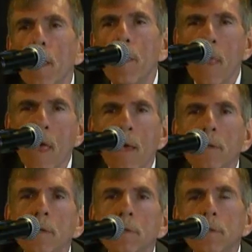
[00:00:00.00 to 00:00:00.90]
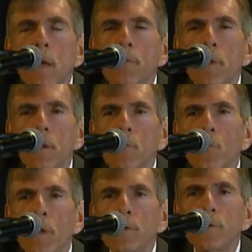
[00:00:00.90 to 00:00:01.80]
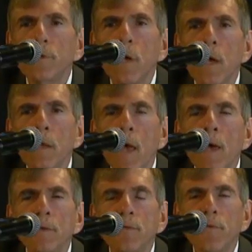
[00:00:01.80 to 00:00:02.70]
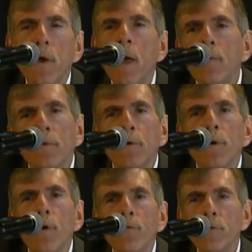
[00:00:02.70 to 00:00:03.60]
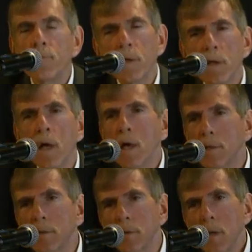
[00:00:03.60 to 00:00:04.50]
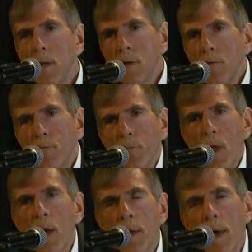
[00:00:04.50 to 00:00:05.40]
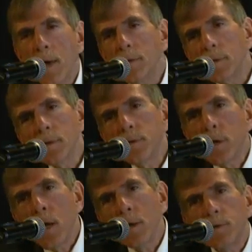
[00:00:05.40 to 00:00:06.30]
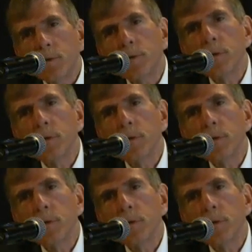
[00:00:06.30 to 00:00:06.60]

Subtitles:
that is something which lasts forever, only because I asked the judge